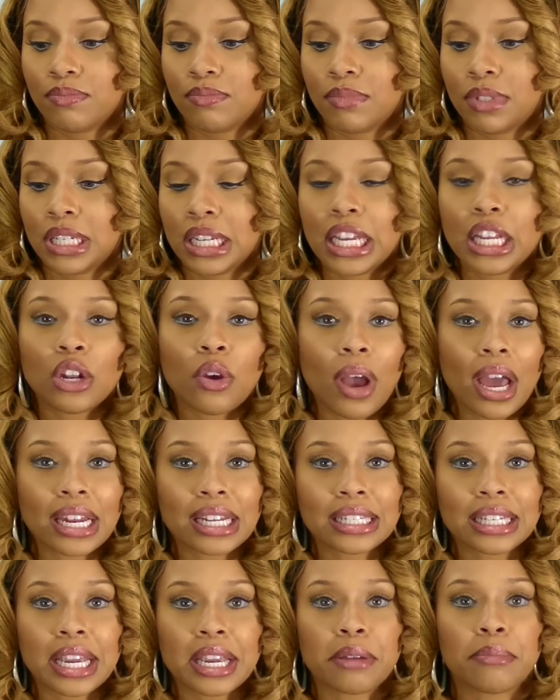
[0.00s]
didn't know how
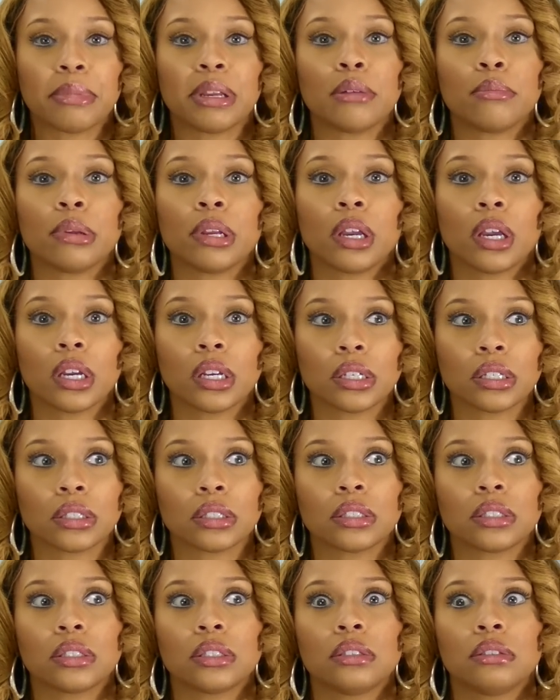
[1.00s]
to take me
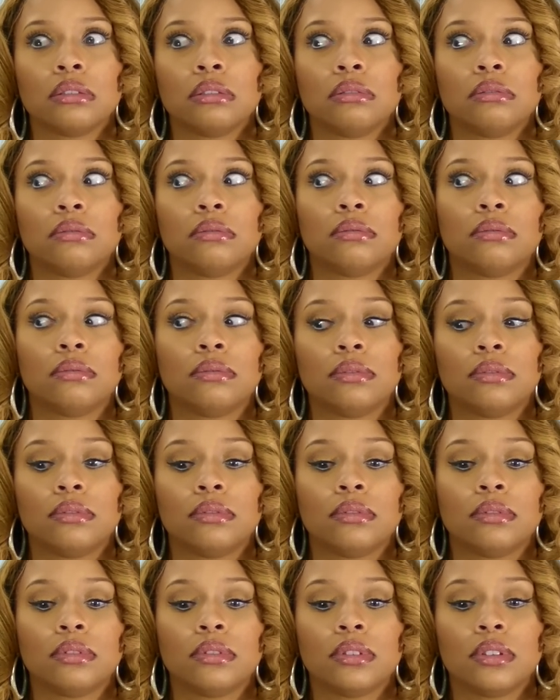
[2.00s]
because
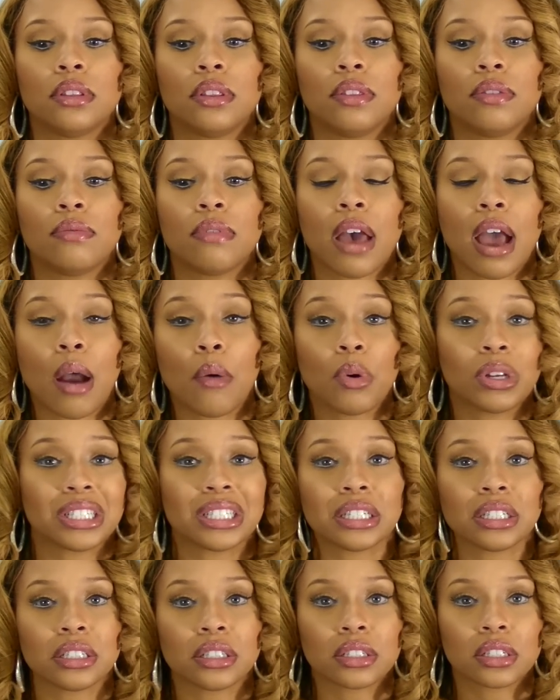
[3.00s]
I
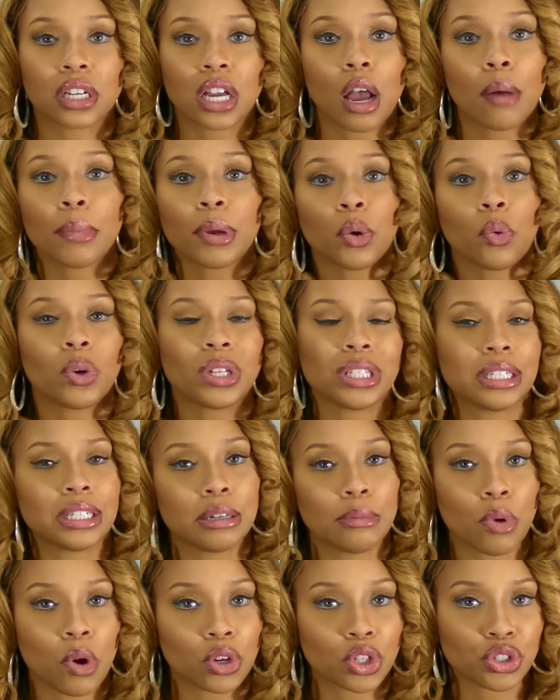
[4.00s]
wasn't coming on to
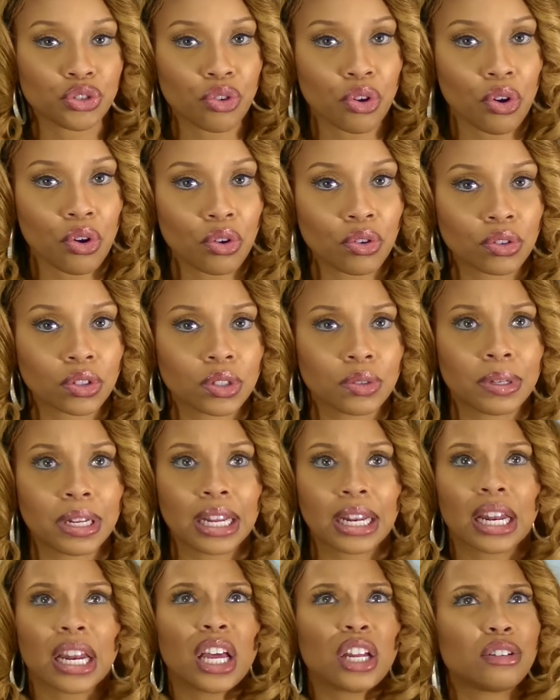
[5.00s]
them all strong, so
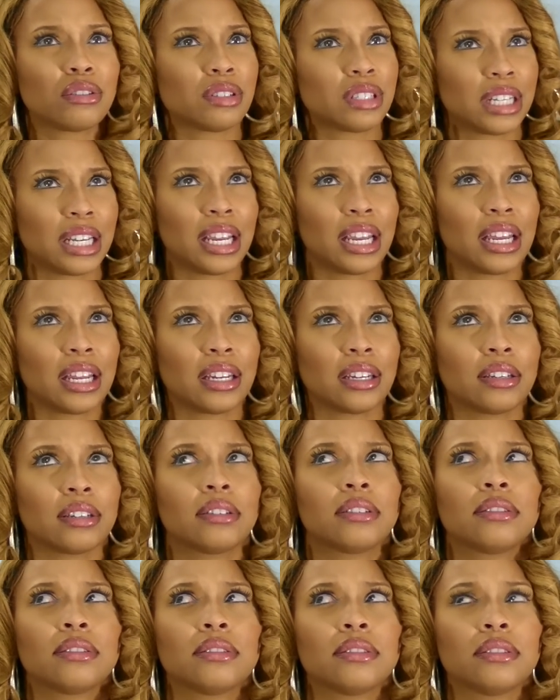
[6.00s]
they didn't understand
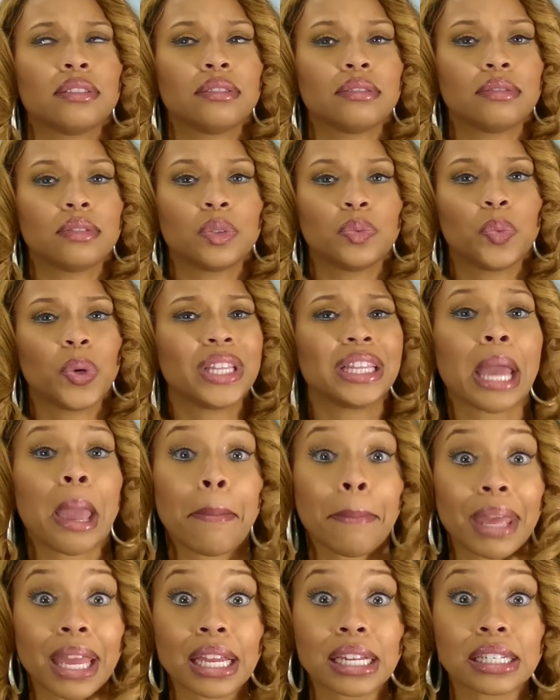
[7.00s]
what
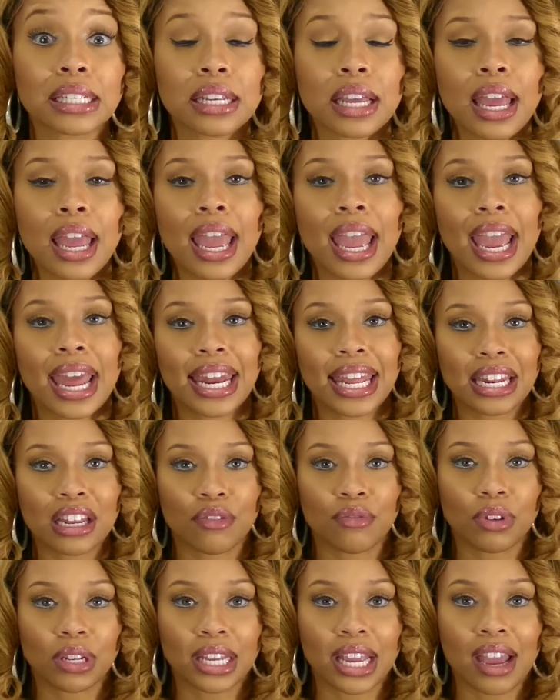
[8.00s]
that meant, and they
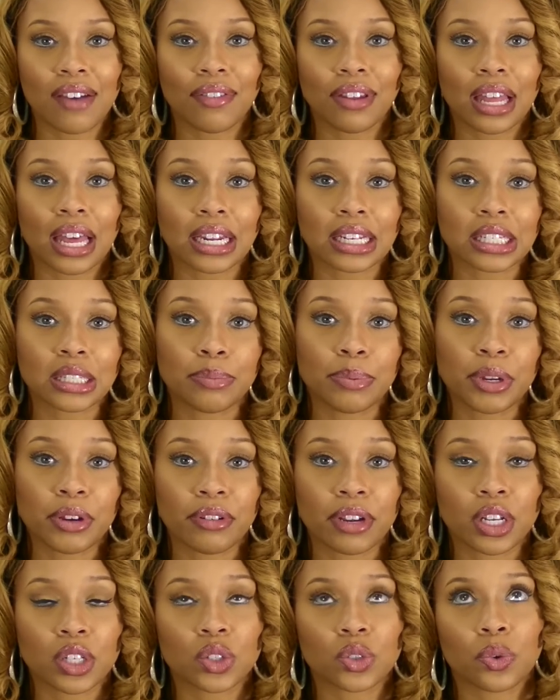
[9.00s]
didn't really have a lot of
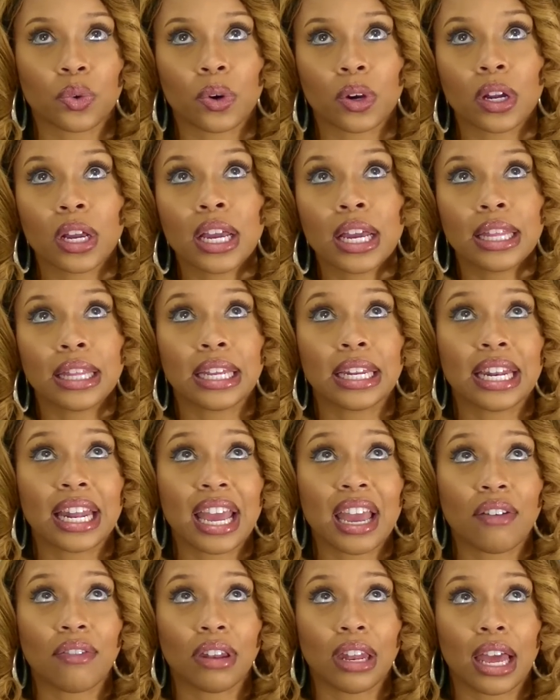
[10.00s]
experience, or they didn't
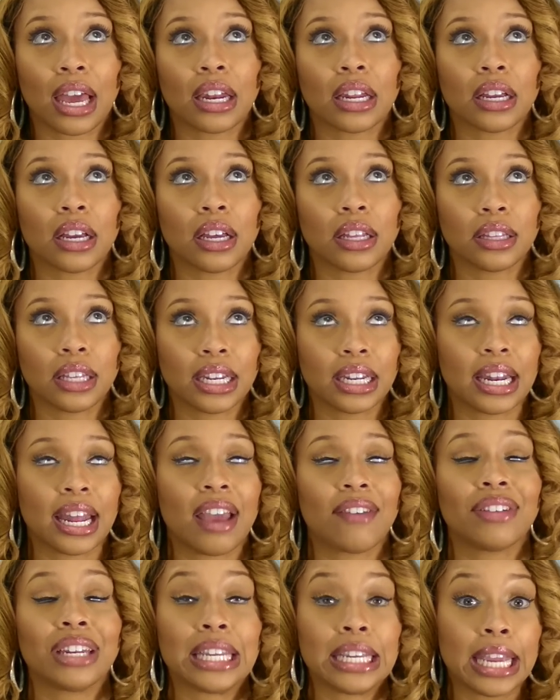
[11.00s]

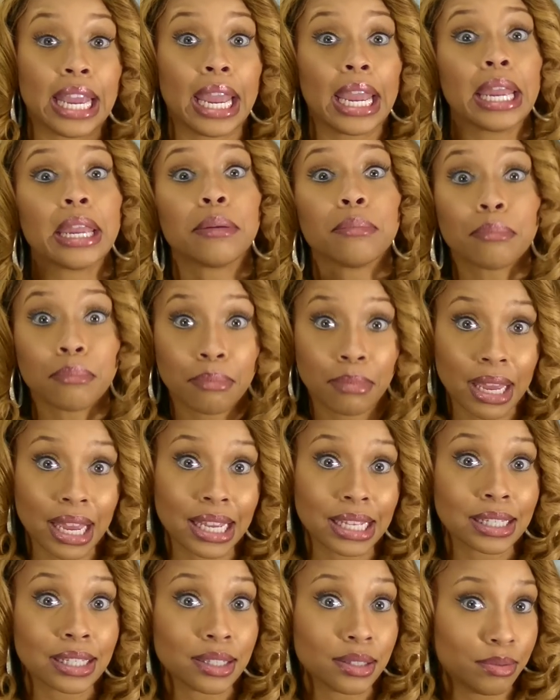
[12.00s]
have any game,
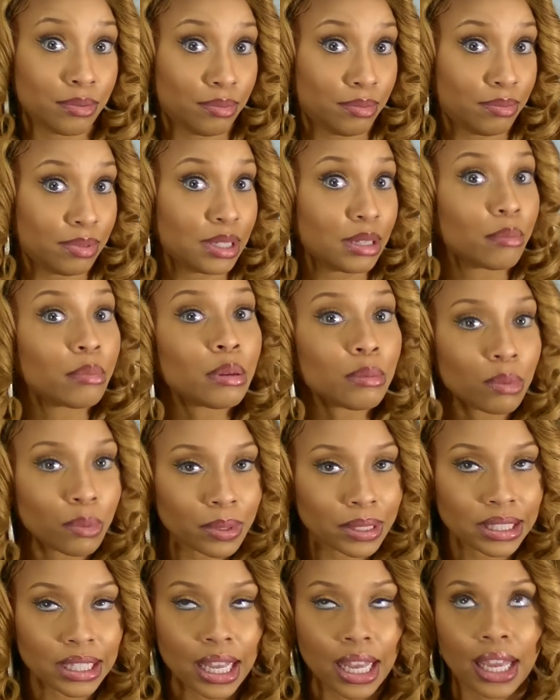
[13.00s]
as some people
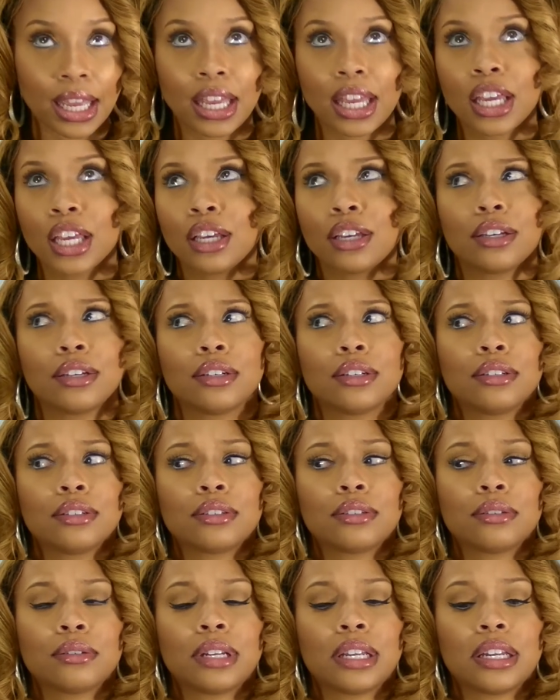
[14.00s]
would say.
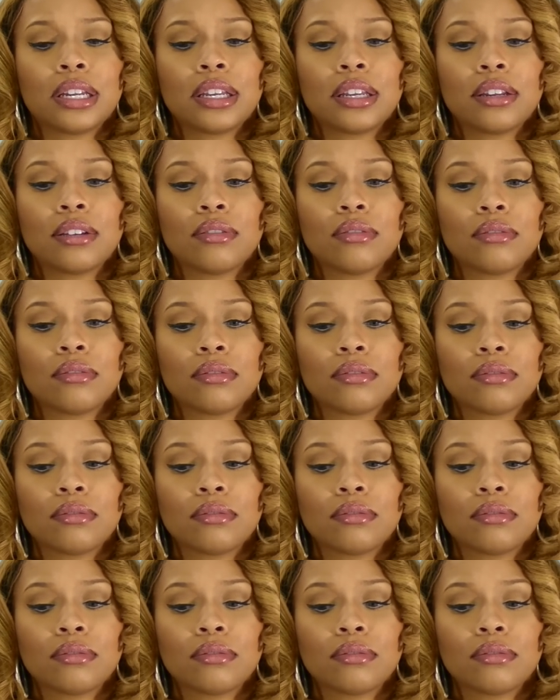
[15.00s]
So they didn't